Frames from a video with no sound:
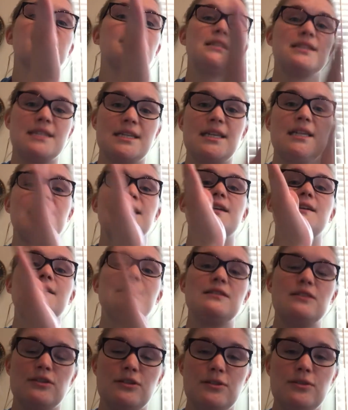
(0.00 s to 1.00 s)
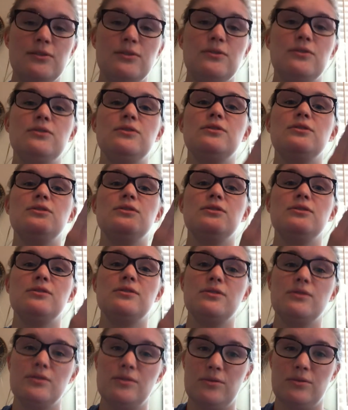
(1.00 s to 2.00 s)

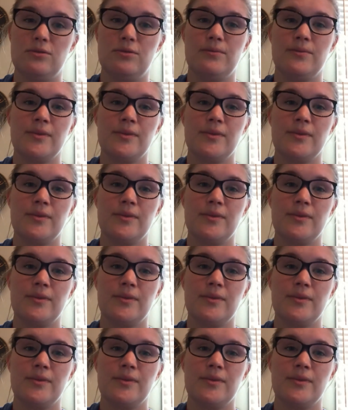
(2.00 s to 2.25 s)
T2.